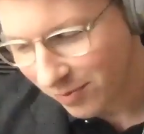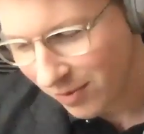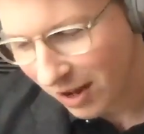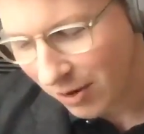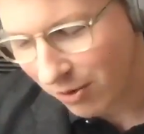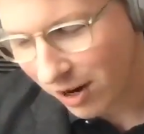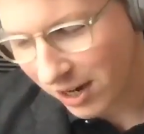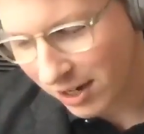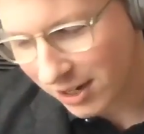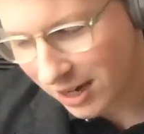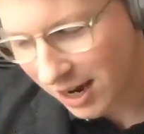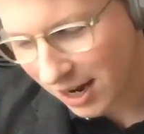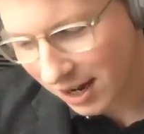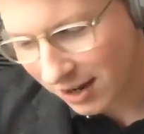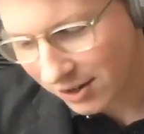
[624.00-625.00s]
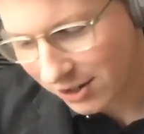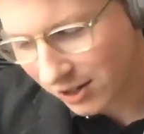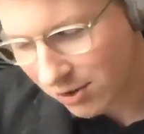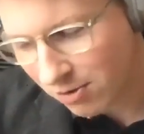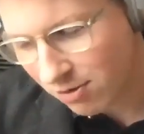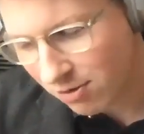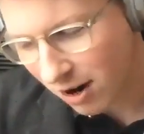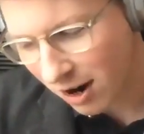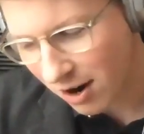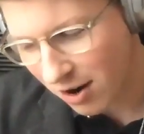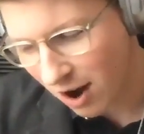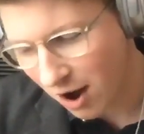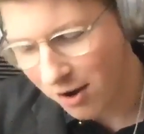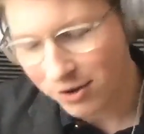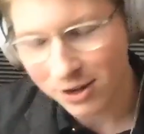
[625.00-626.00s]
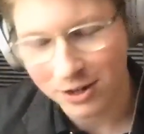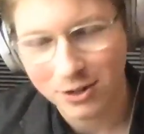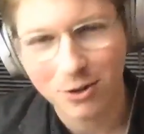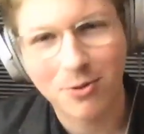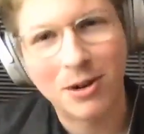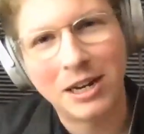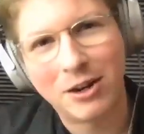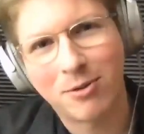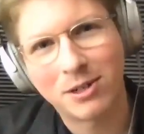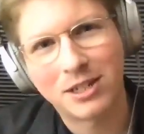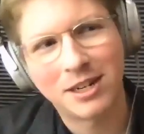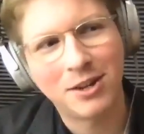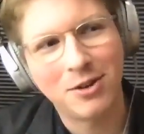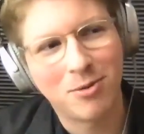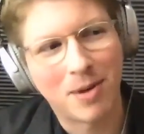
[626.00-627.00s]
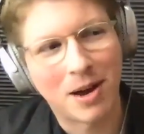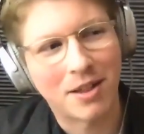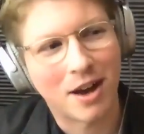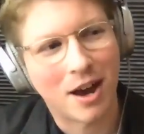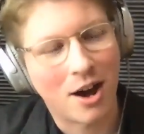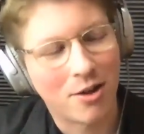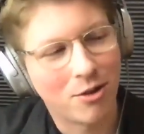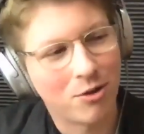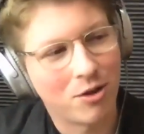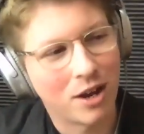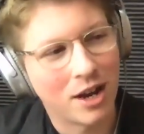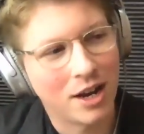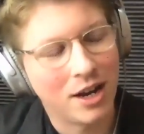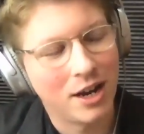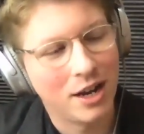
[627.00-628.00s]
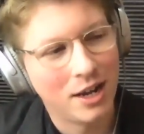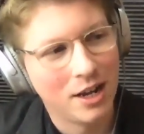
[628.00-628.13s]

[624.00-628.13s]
Great. Yeah. So I don't really know what to tell you about that other than,